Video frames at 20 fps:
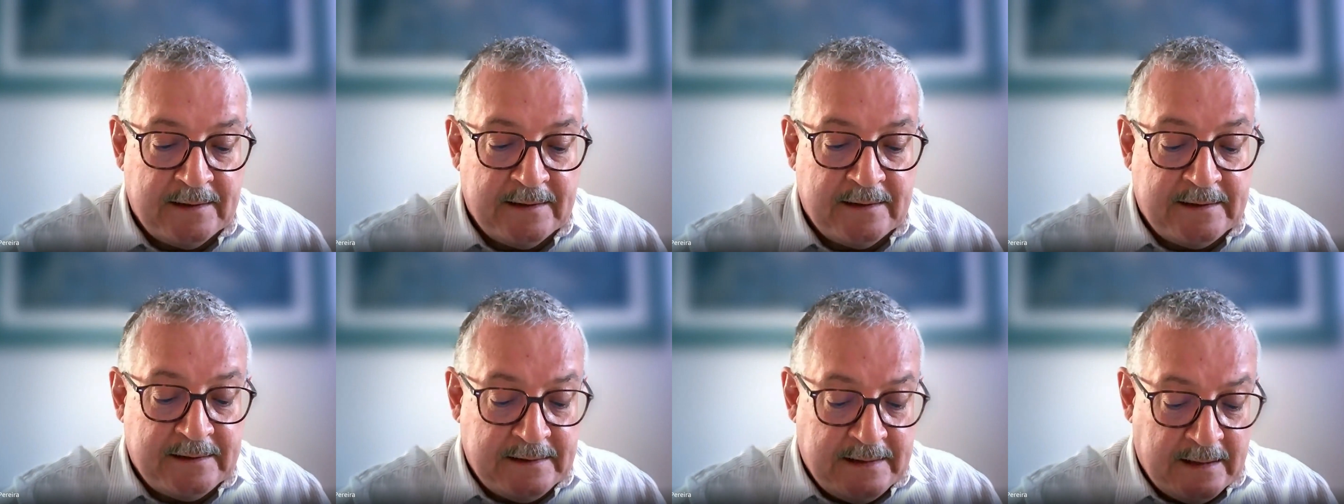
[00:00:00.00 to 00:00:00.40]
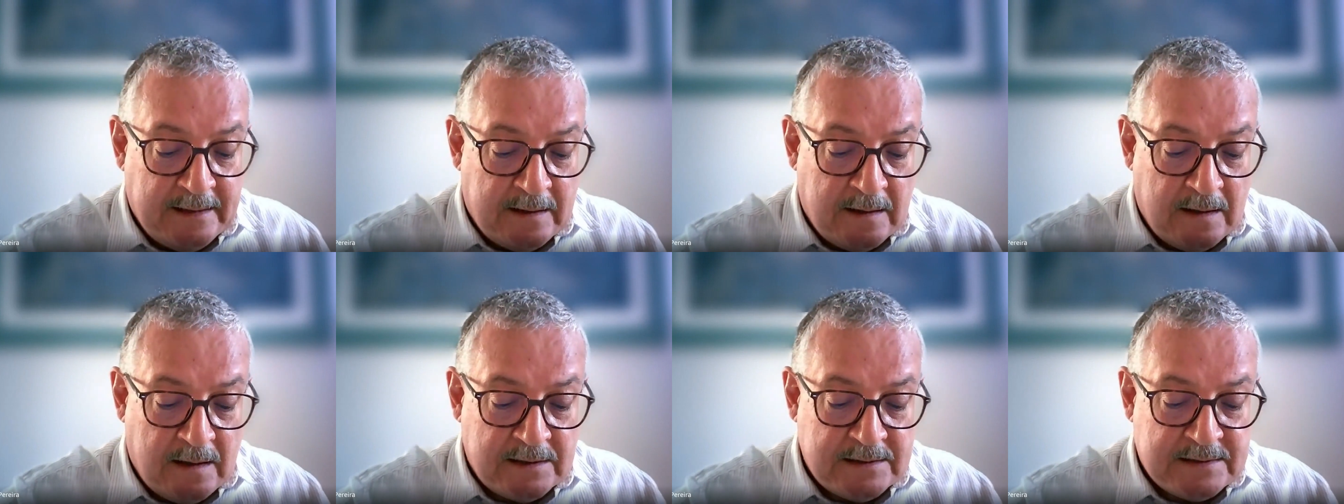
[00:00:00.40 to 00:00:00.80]

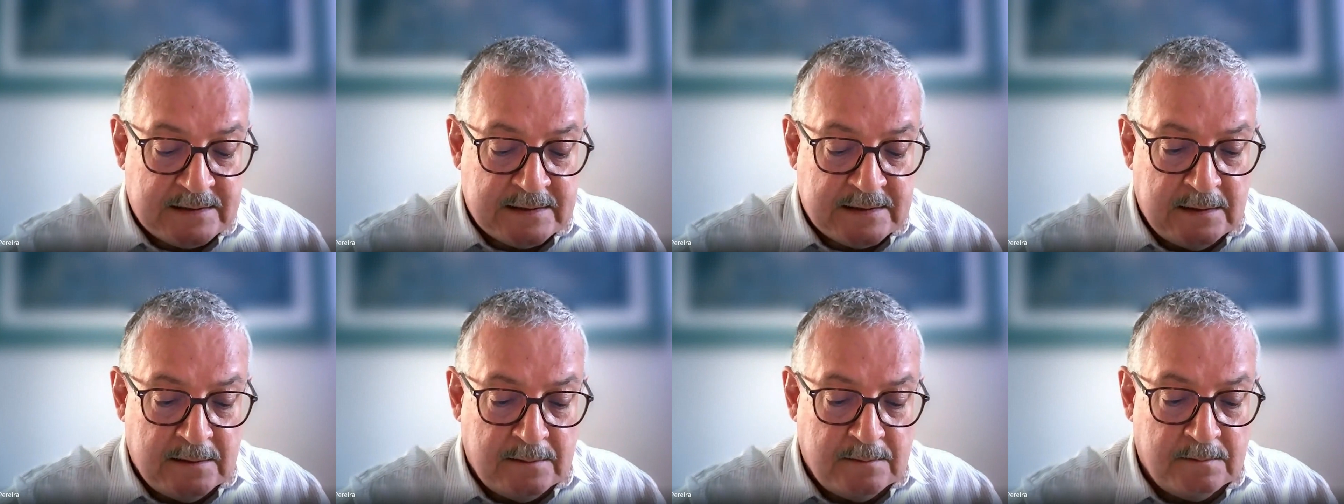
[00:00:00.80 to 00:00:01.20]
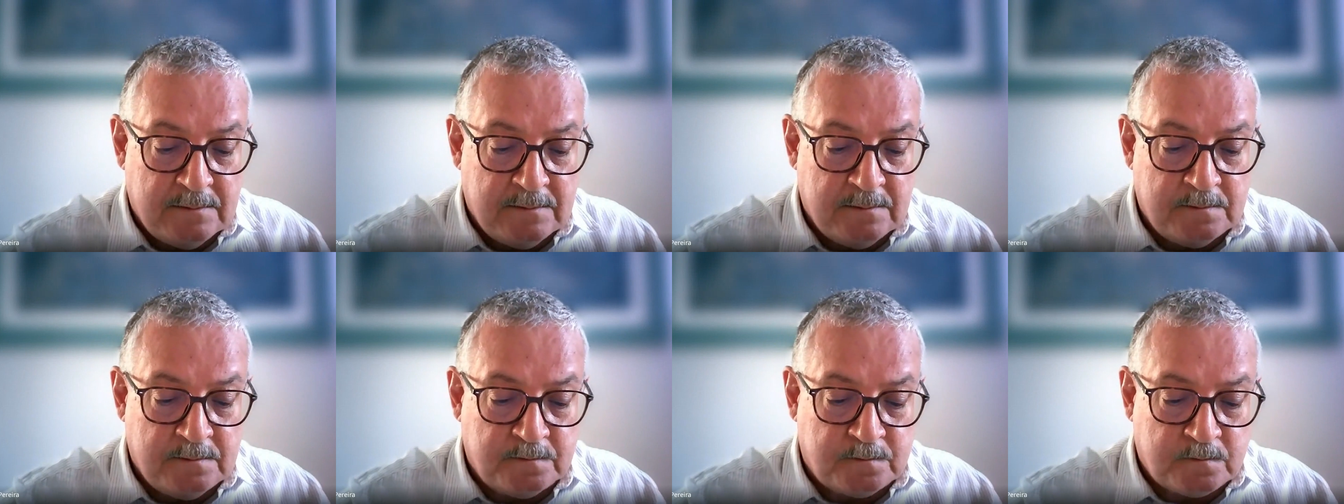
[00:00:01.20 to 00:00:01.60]
There are
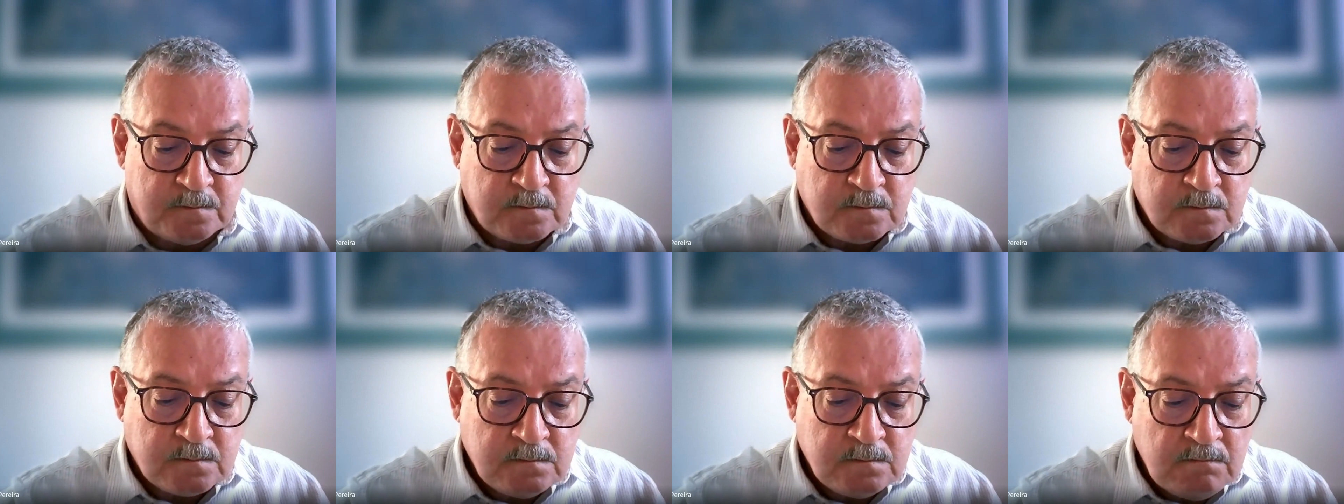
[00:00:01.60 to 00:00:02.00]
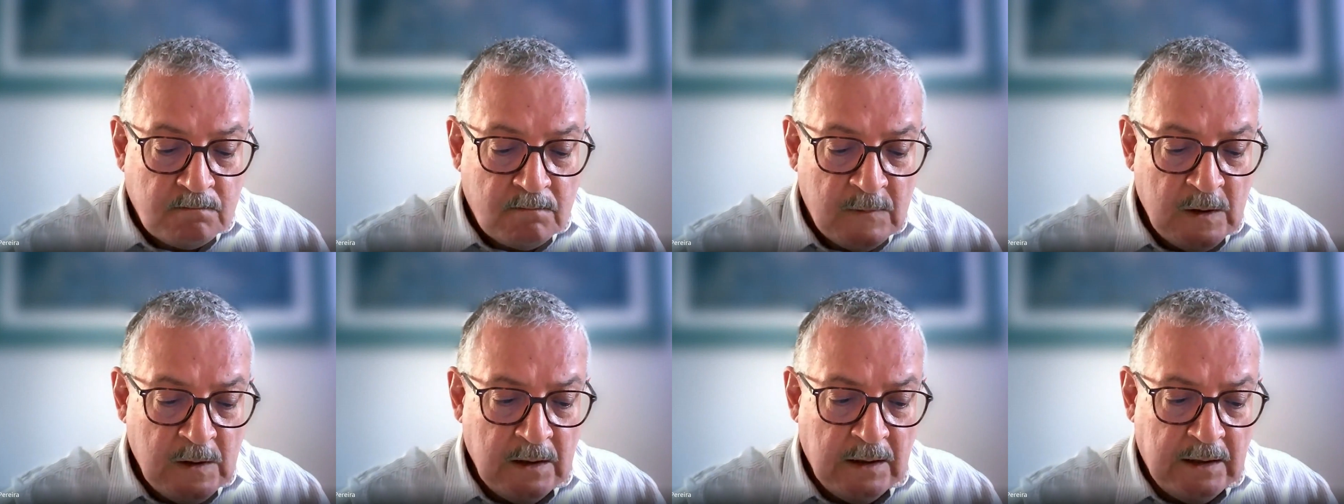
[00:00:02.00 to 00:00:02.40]
some,
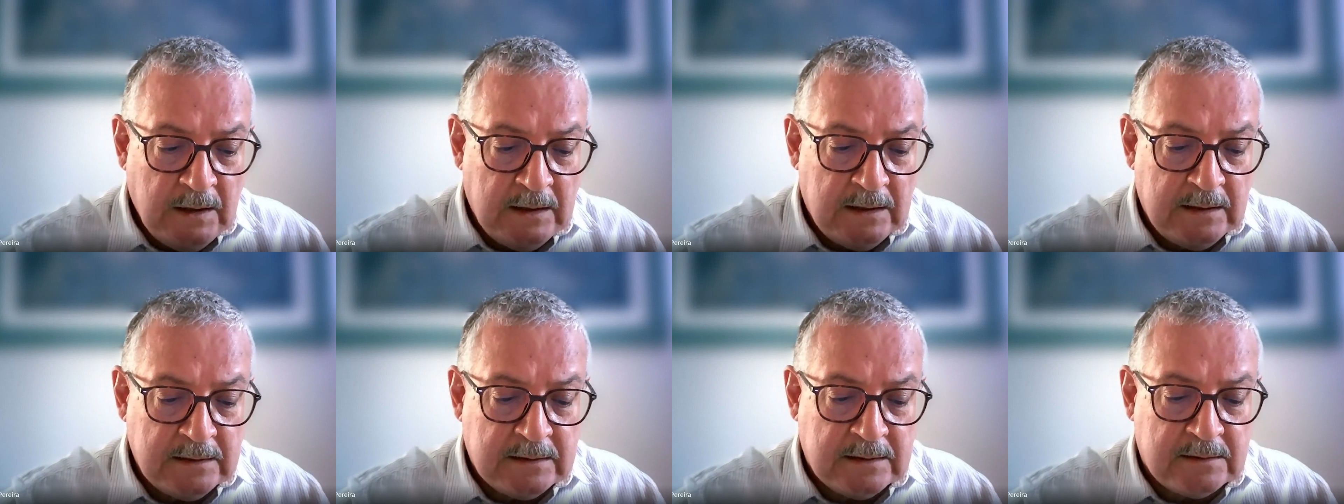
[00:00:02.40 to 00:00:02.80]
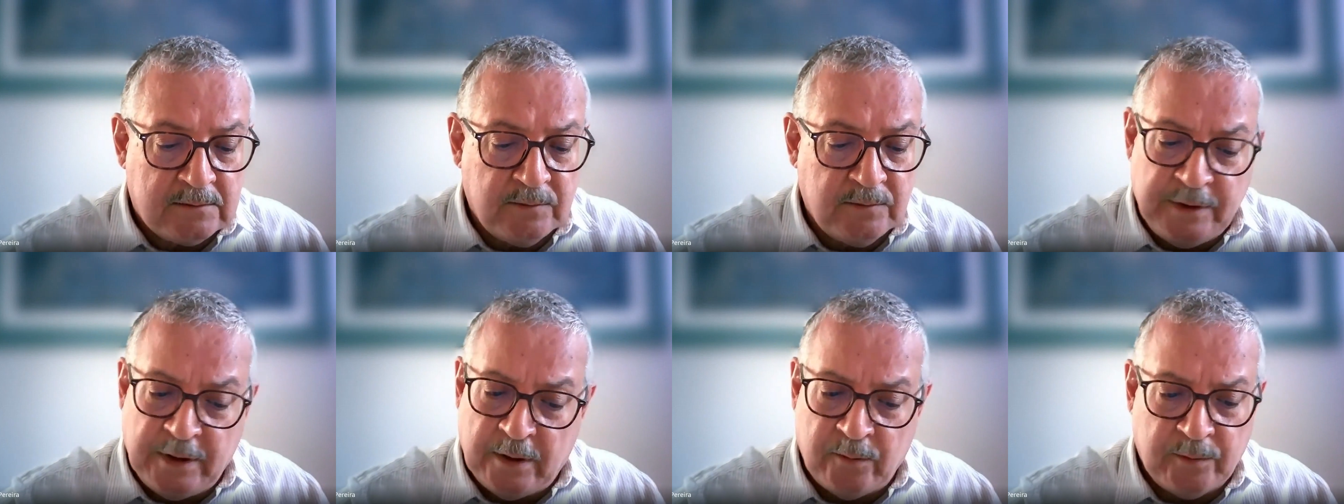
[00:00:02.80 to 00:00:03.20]

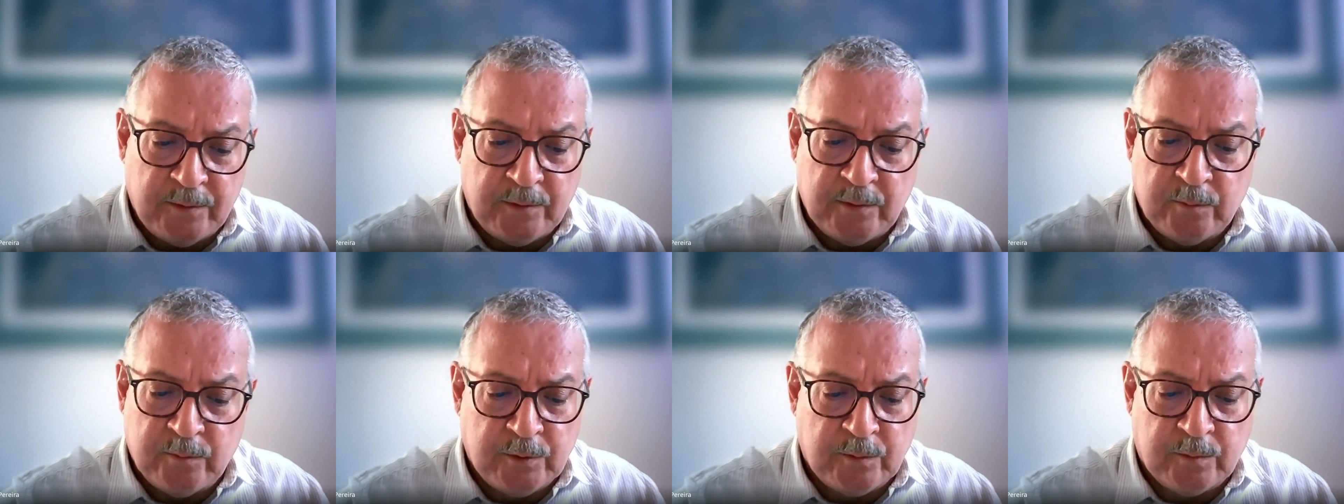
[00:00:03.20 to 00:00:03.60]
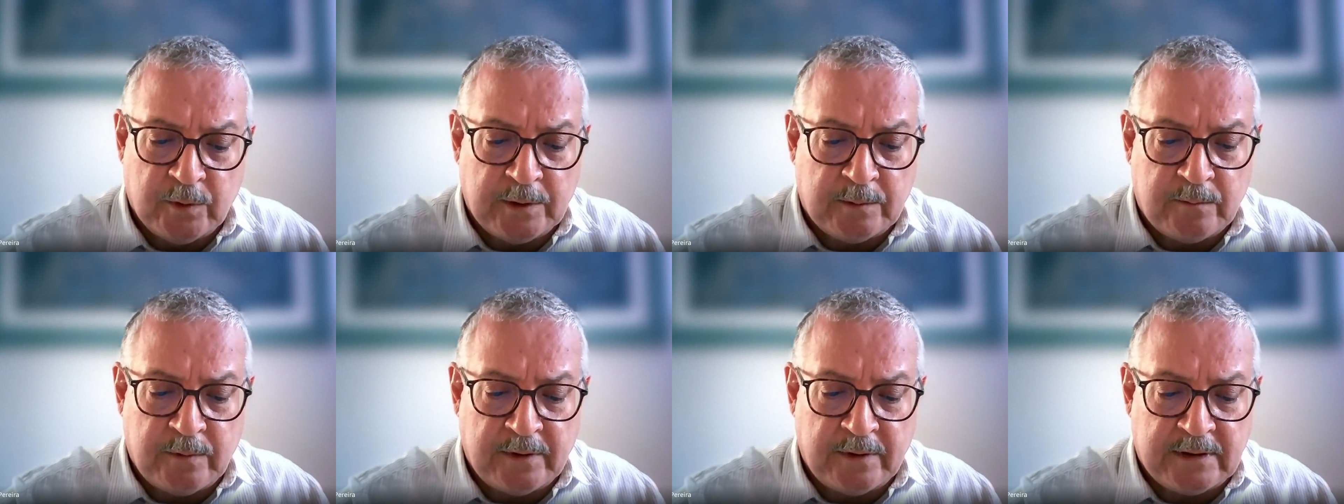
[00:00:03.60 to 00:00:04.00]
we
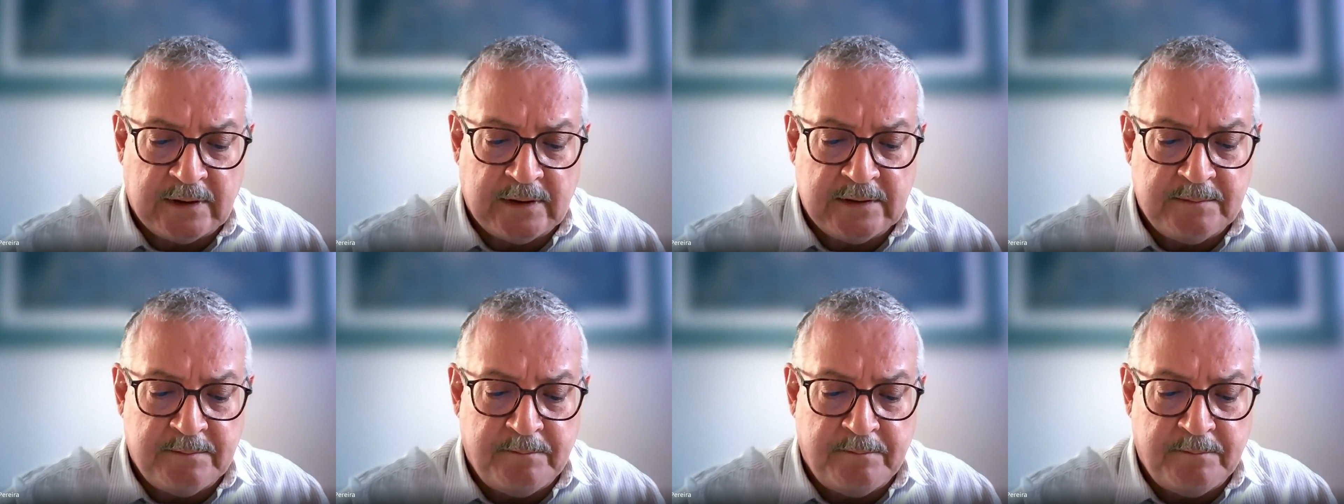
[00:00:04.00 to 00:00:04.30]
work with